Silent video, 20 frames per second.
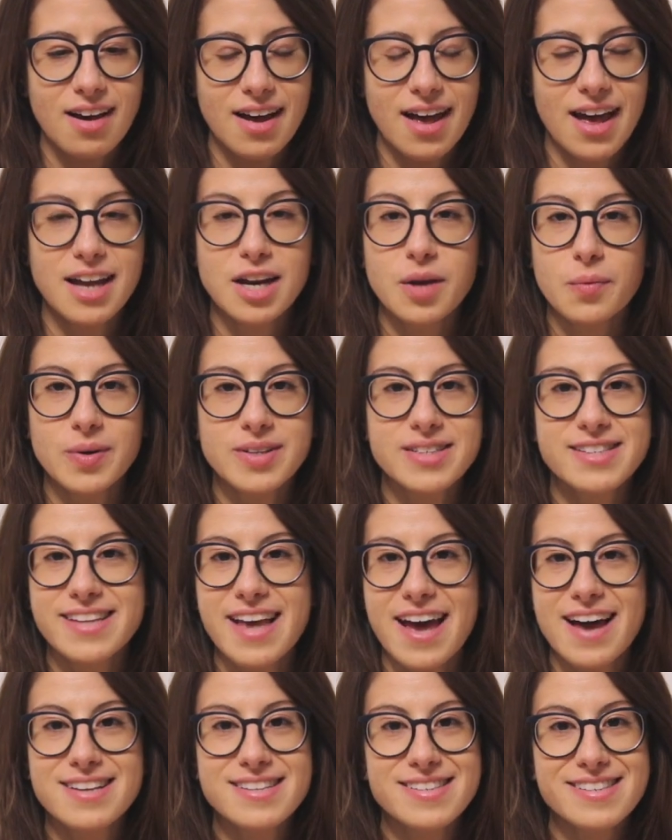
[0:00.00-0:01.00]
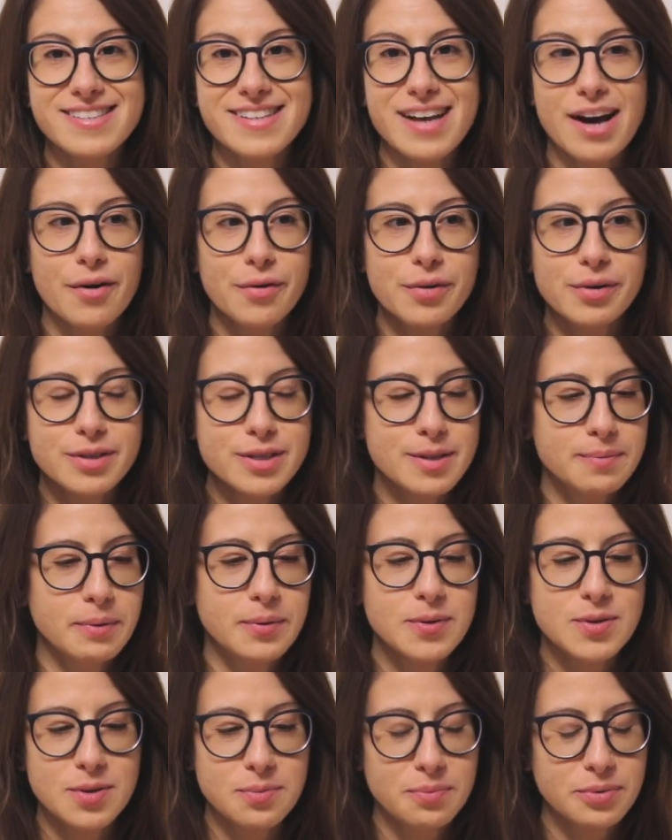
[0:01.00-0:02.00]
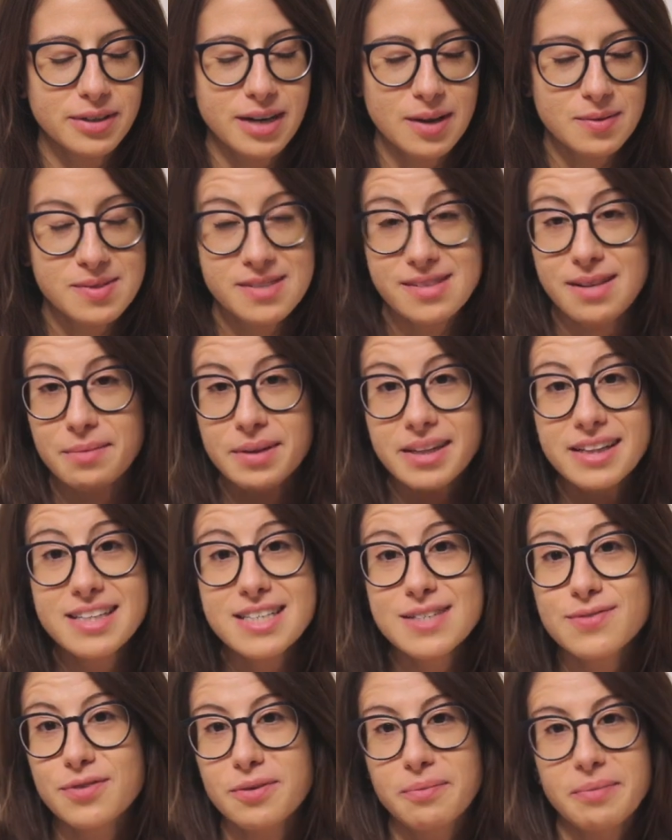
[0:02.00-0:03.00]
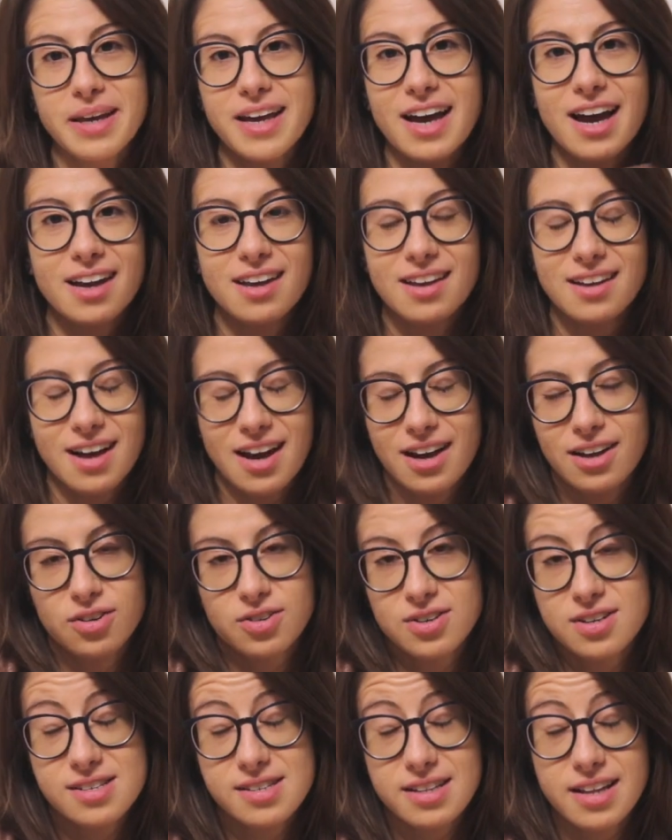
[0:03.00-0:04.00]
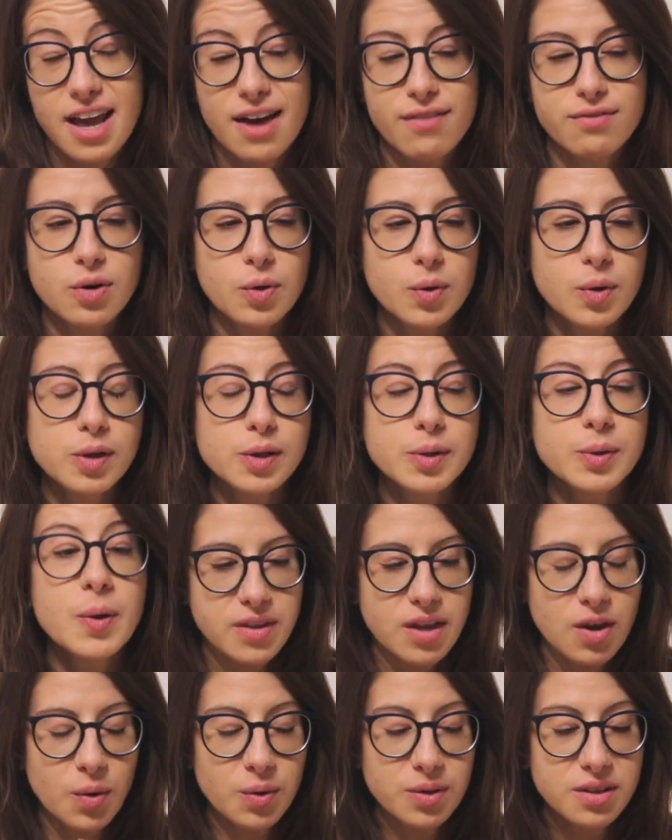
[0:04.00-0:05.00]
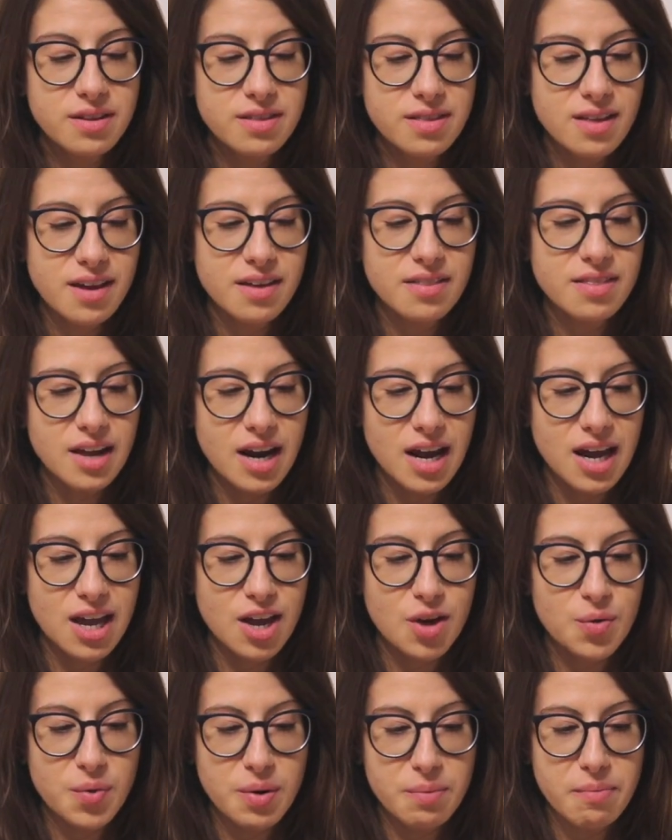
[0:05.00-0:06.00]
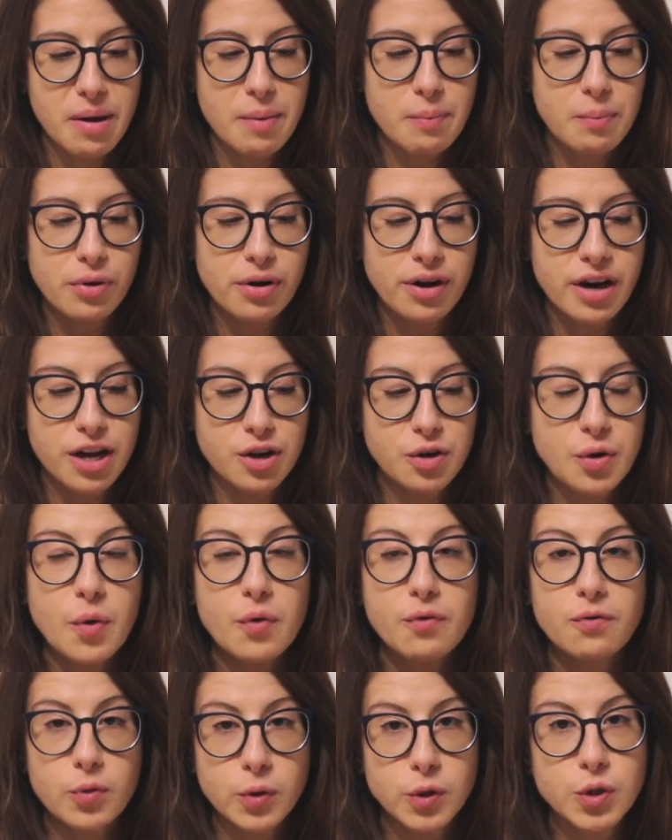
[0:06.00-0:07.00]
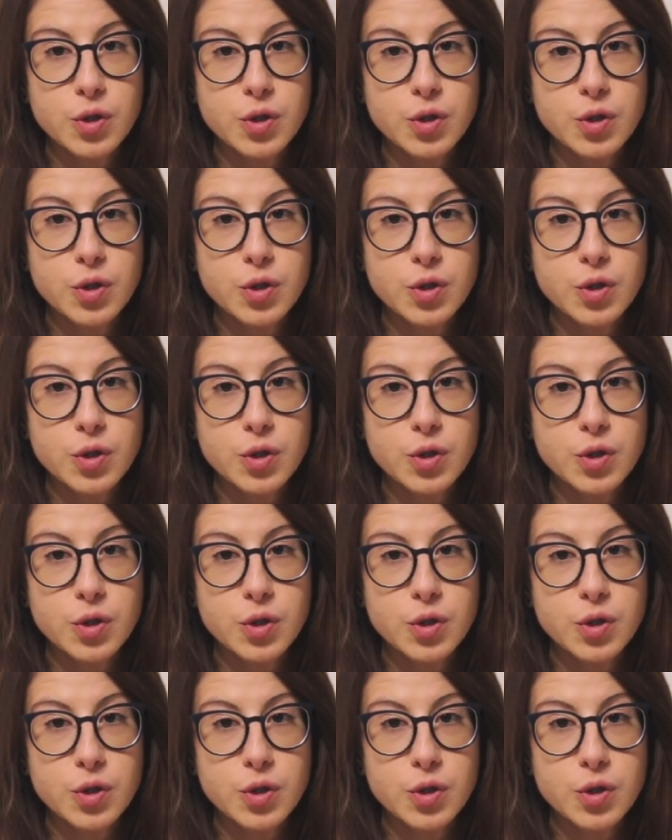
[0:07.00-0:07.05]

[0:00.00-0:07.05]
anyone's guess how you're supposed to pronounce them. At least for me, I honestly have no clue. The only thing that I remember and know for